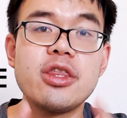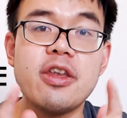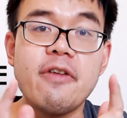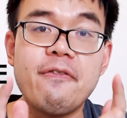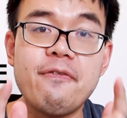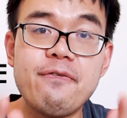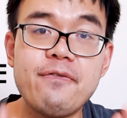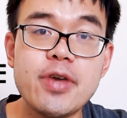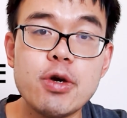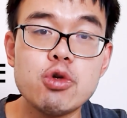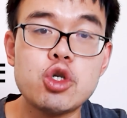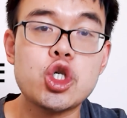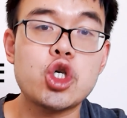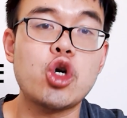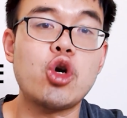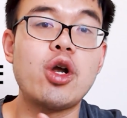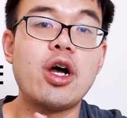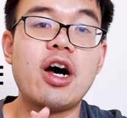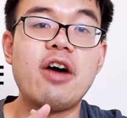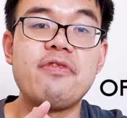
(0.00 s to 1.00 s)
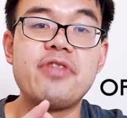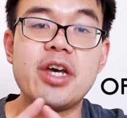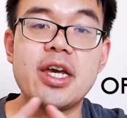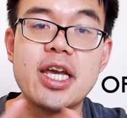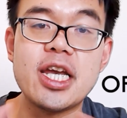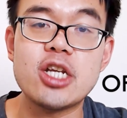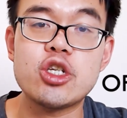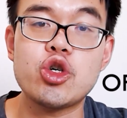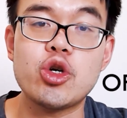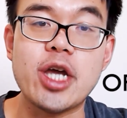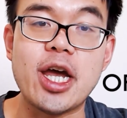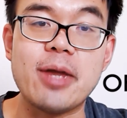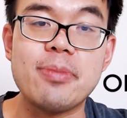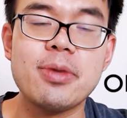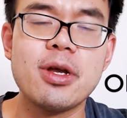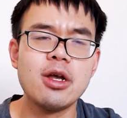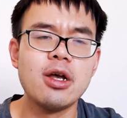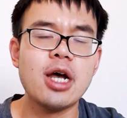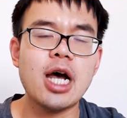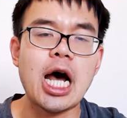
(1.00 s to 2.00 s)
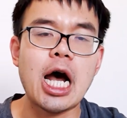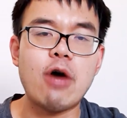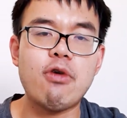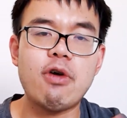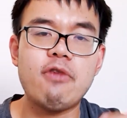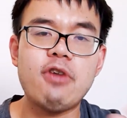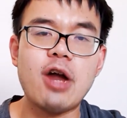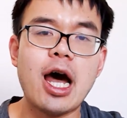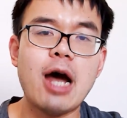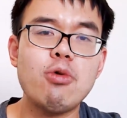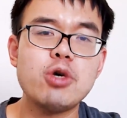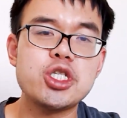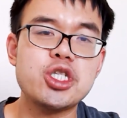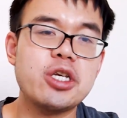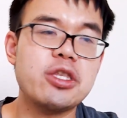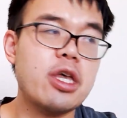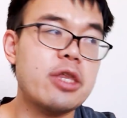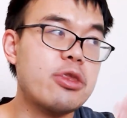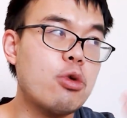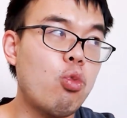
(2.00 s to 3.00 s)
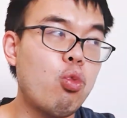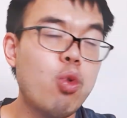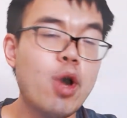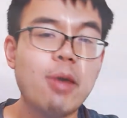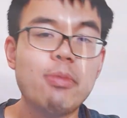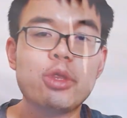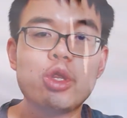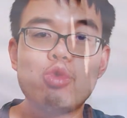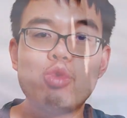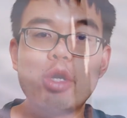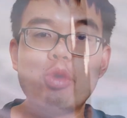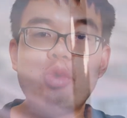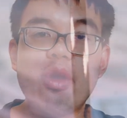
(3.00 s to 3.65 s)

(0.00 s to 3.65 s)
the future of the internet. However, I would say that the Web3